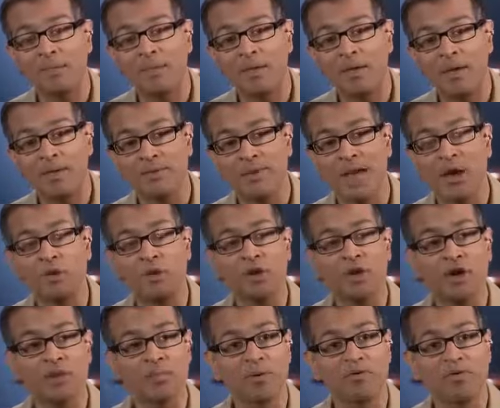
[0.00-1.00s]
The
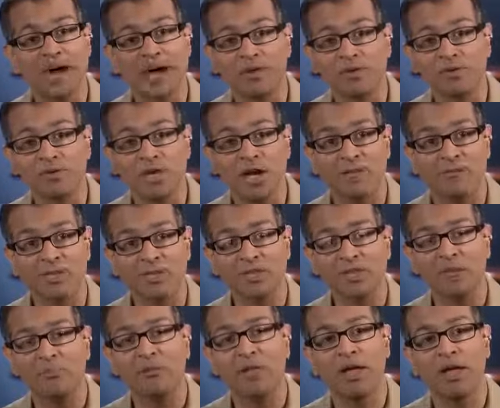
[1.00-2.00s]
healthcare providers
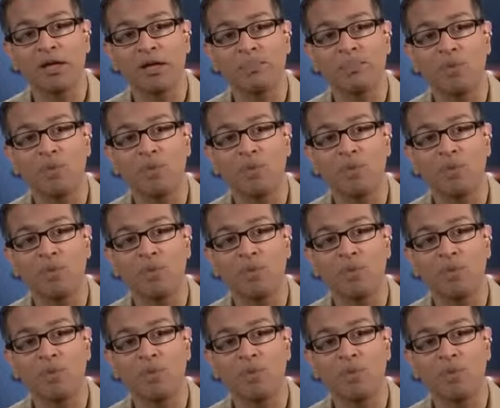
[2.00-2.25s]
obviously play an